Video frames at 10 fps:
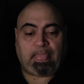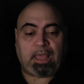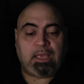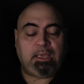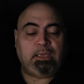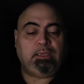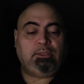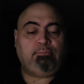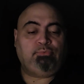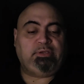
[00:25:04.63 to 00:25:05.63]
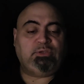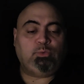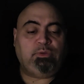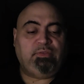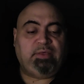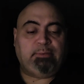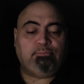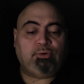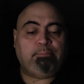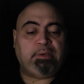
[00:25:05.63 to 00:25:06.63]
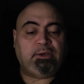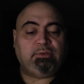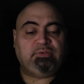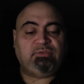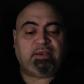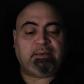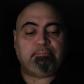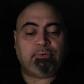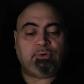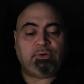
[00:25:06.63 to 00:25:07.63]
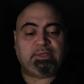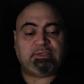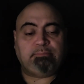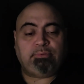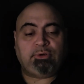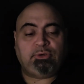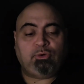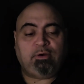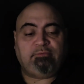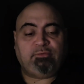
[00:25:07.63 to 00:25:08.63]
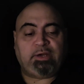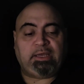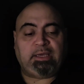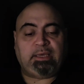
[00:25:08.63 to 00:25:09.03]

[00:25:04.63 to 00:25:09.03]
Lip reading: The priest will then prepare the second bird as a burnt offering,